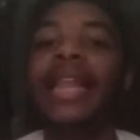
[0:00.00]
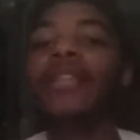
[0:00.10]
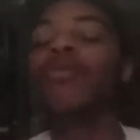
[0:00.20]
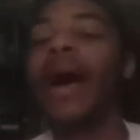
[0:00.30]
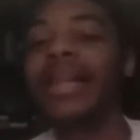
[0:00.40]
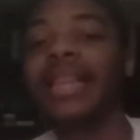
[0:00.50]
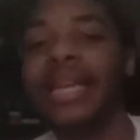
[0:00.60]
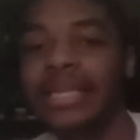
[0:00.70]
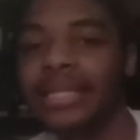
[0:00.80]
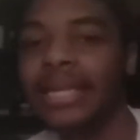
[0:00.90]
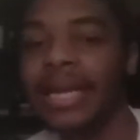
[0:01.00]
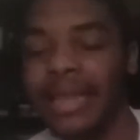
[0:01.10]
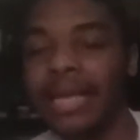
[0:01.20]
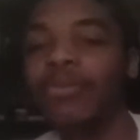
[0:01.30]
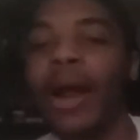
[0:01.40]
That's why I think
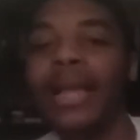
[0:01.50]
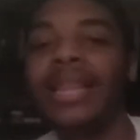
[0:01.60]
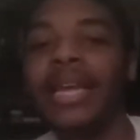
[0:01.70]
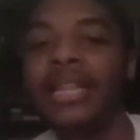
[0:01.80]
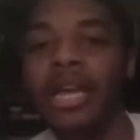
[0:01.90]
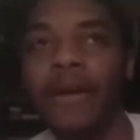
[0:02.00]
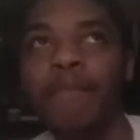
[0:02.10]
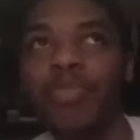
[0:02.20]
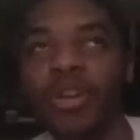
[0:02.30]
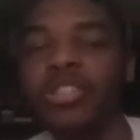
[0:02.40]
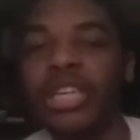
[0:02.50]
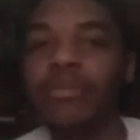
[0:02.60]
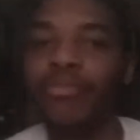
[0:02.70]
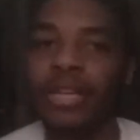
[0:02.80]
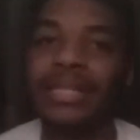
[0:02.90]
that's why I think the
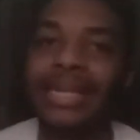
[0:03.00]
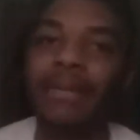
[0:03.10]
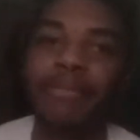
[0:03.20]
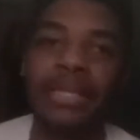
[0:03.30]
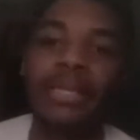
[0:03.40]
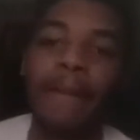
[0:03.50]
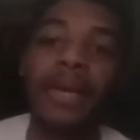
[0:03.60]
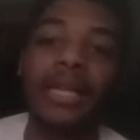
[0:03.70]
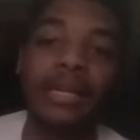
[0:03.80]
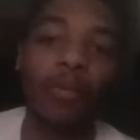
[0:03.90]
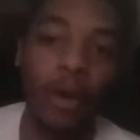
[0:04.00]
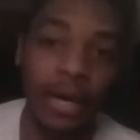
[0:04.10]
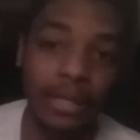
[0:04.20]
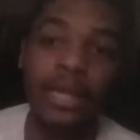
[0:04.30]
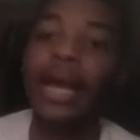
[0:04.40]
13th Prince Ninbeast ability
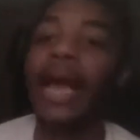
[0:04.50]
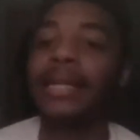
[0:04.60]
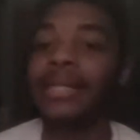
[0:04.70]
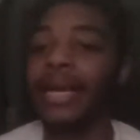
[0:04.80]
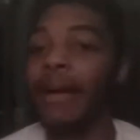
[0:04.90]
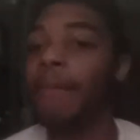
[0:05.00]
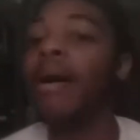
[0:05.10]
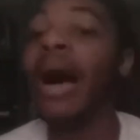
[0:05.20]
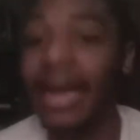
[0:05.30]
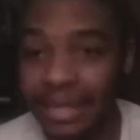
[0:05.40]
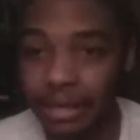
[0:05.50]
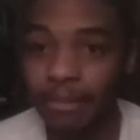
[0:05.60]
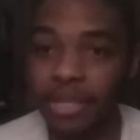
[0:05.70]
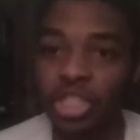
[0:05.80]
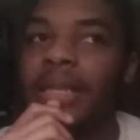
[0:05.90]
was. It's like a pocket
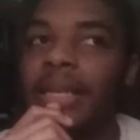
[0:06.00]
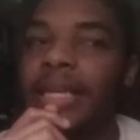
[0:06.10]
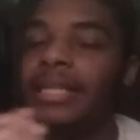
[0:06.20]
dimension.